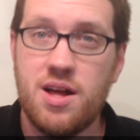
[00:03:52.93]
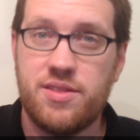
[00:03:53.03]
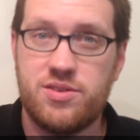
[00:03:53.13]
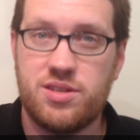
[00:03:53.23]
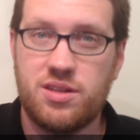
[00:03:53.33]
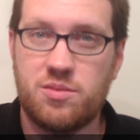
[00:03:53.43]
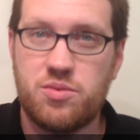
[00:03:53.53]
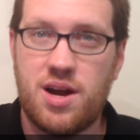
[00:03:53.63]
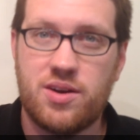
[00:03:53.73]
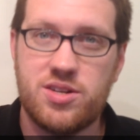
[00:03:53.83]
there's a little
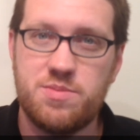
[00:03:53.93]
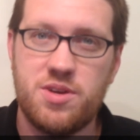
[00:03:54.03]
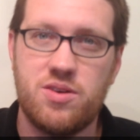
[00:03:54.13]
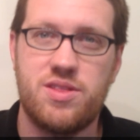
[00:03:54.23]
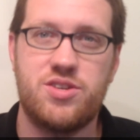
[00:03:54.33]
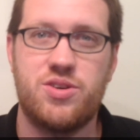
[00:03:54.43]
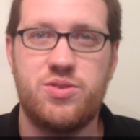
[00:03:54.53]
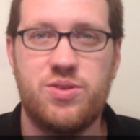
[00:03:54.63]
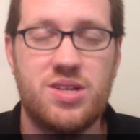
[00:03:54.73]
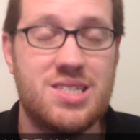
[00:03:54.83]
progress meter that shows
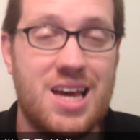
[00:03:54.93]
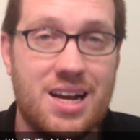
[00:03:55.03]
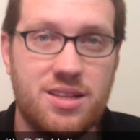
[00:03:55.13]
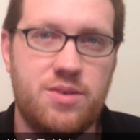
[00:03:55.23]
you exactly